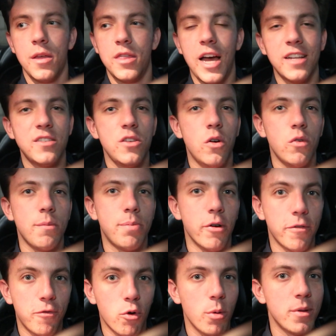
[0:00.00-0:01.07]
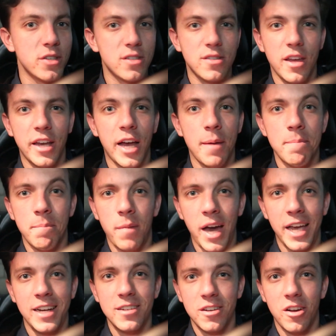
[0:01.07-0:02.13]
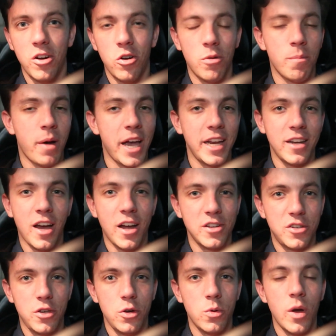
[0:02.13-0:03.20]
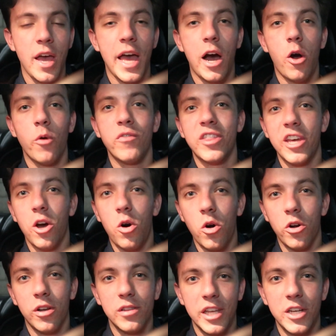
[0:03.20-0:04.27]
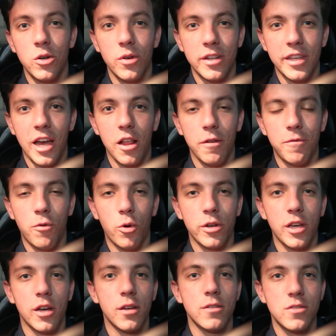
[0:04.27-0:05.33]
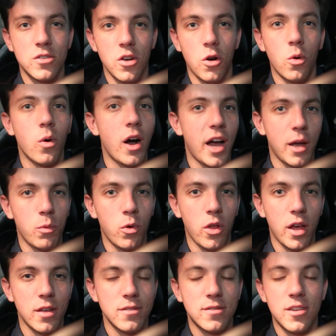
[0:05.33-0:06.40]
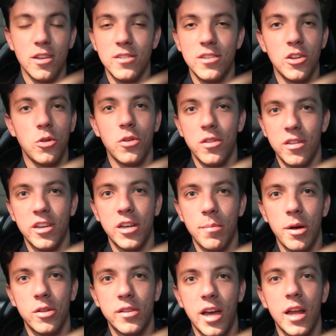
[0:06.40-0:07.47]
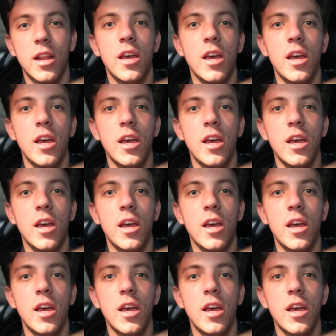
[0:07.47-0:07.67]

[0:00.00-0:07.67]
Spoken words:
That's the only performance thing I might or might not do. However, they are illegal in California, so I will continue to think about that.